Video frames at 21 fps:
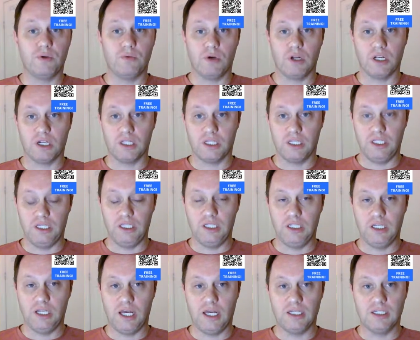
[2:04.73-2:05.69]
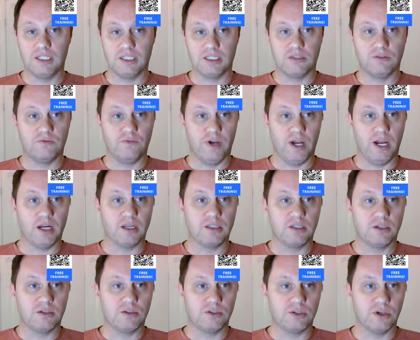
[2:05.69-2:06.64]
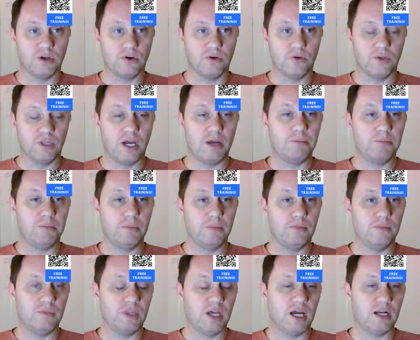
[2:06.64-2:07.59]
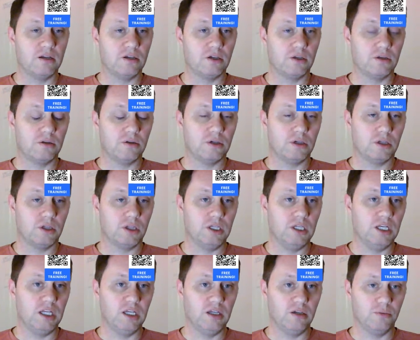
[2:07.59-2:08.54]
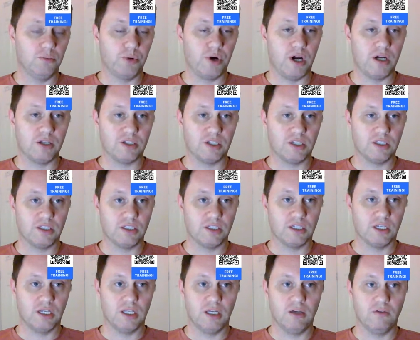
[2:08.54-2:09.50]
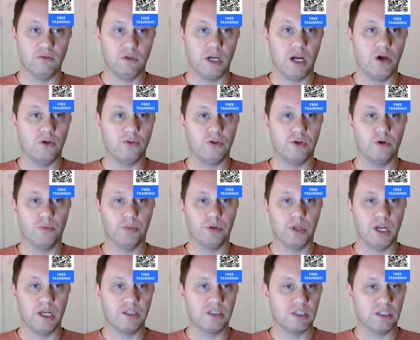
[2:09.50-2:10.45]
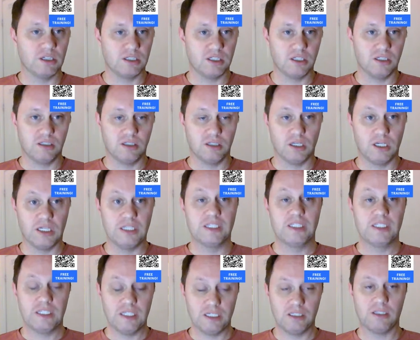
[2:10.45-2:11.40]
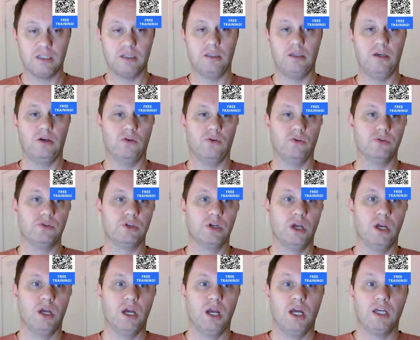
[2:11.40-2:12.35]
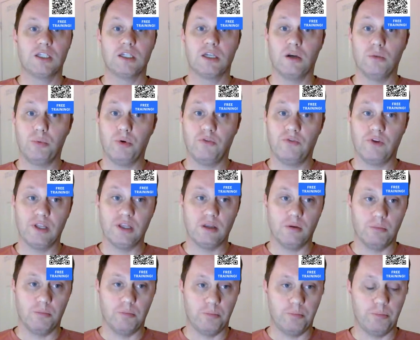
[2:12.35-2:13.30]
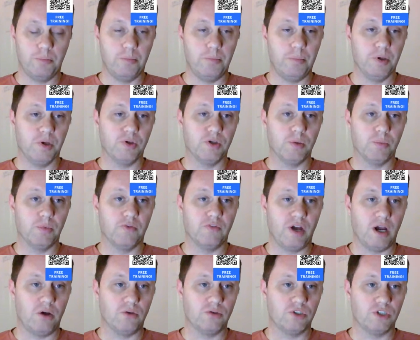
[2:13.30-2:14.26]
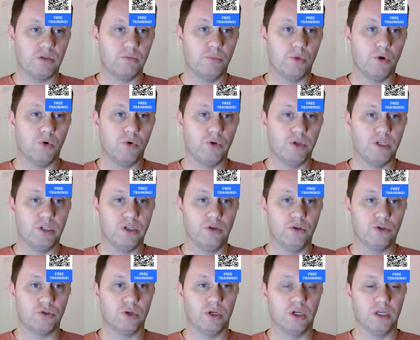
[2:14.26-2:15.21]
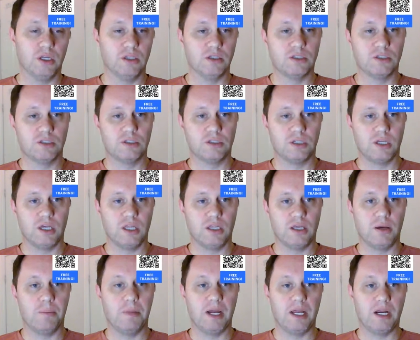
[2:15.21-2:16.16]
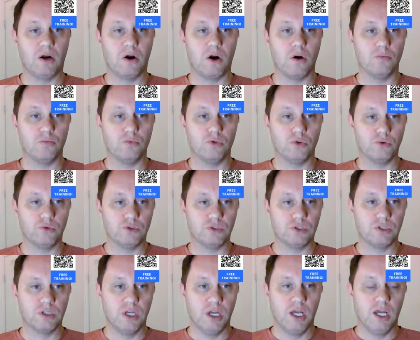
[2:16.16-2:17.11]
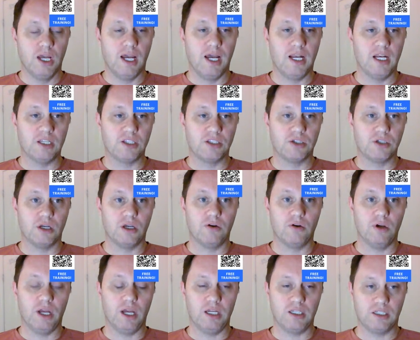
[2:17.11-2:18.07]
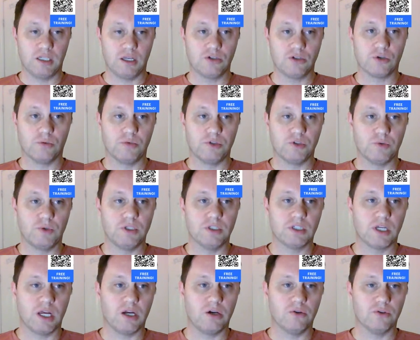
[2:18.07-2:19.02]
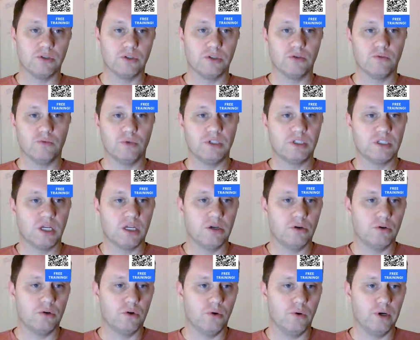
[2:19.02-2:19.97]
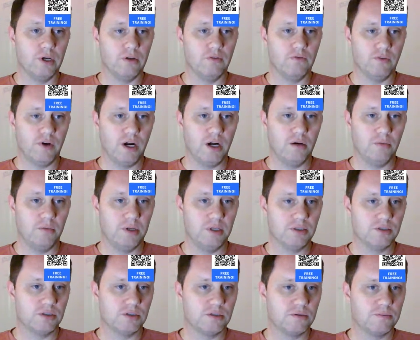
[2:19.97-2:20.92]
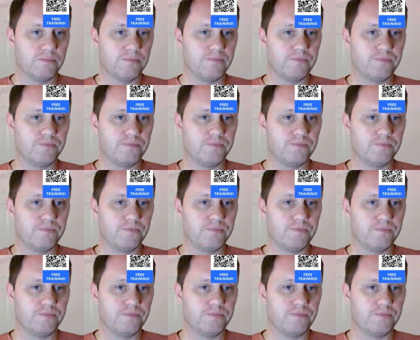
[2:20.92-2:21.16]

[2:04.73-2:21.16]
want to clean and disinfect. So that cleaning process is going to give you healthier plants, consistent yields. It's going to prevent the buildup of algae, mold, and nutrients that might harm roots. And it's essential between cycles to reset your growing environments.